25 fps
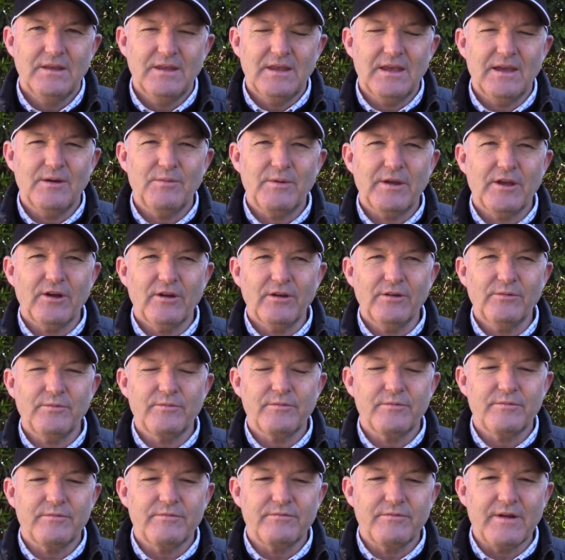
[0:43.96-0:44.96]
Yeah, we're going
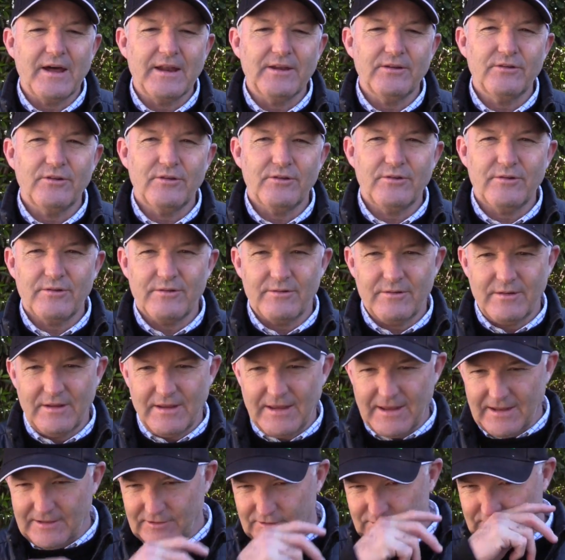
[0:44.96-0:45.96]
to run her
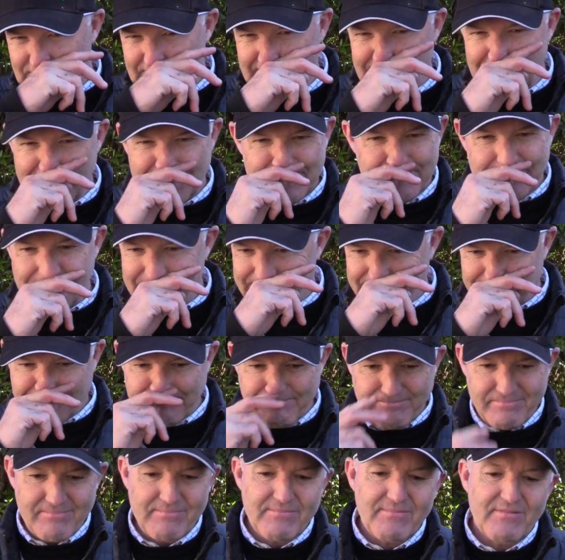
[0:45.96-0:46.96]
at
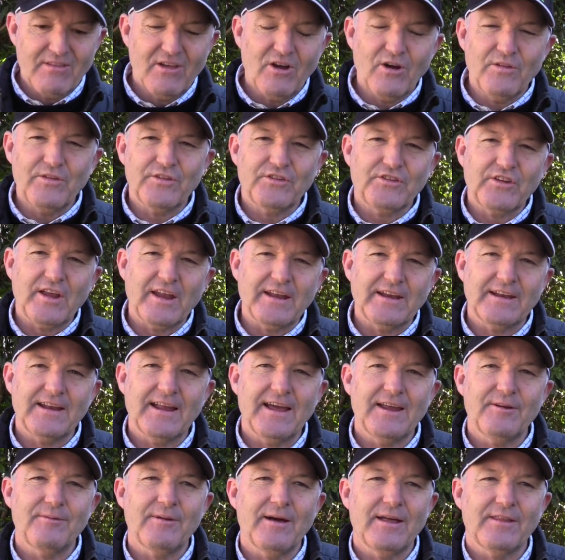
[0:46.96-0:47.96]
on the
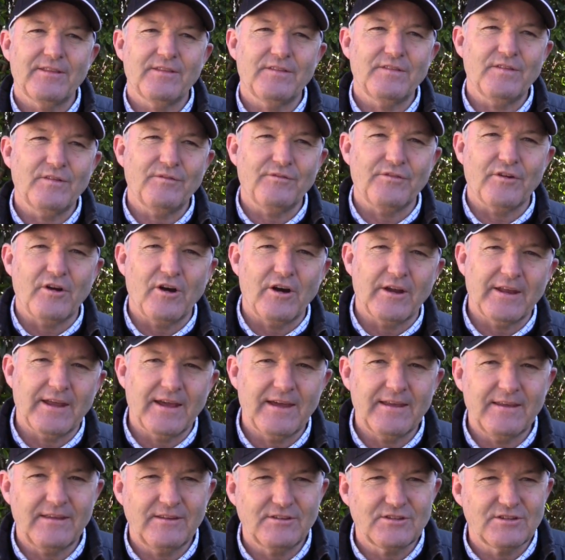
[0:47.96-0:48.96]
Saturday rather than the
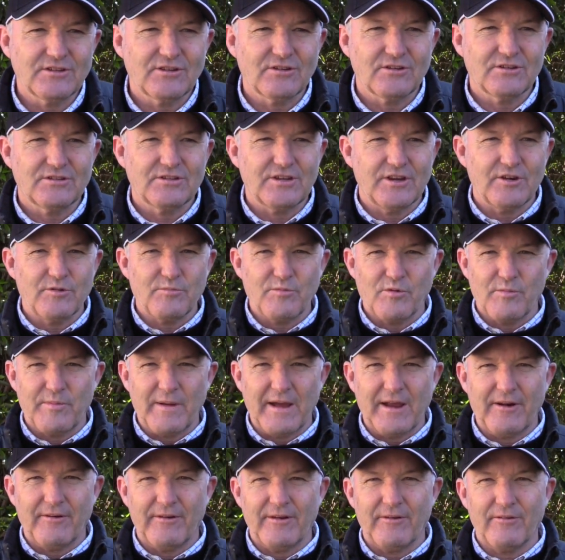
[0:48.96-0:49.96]
Friday. She's got a terrible
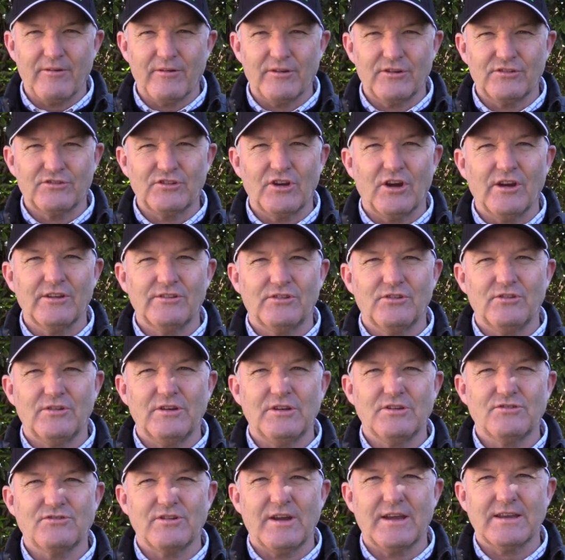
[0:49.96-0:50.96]
barrier on the tight
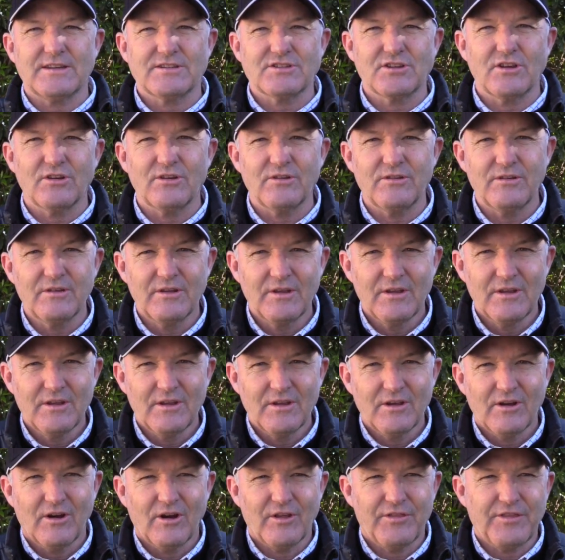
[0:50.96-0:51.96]
turning track, so
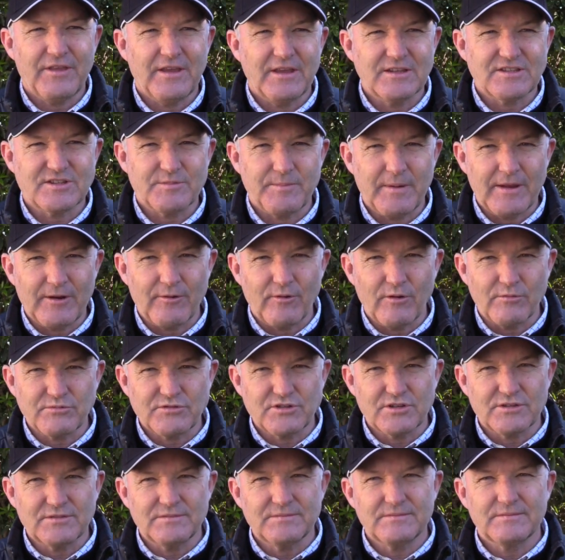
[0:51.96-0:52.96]
I think it's a better
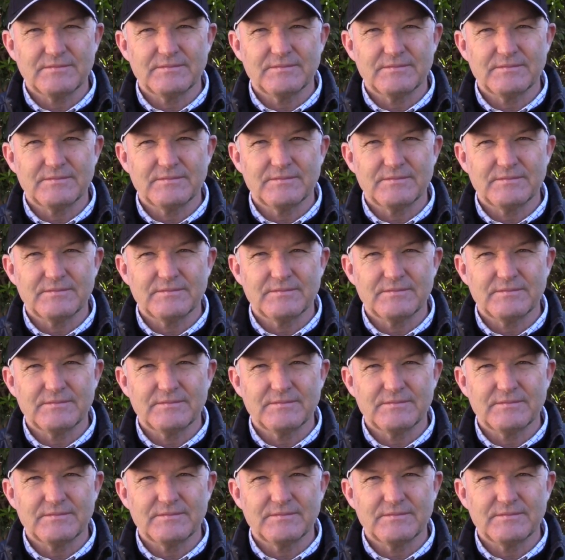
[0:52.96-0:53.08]
option.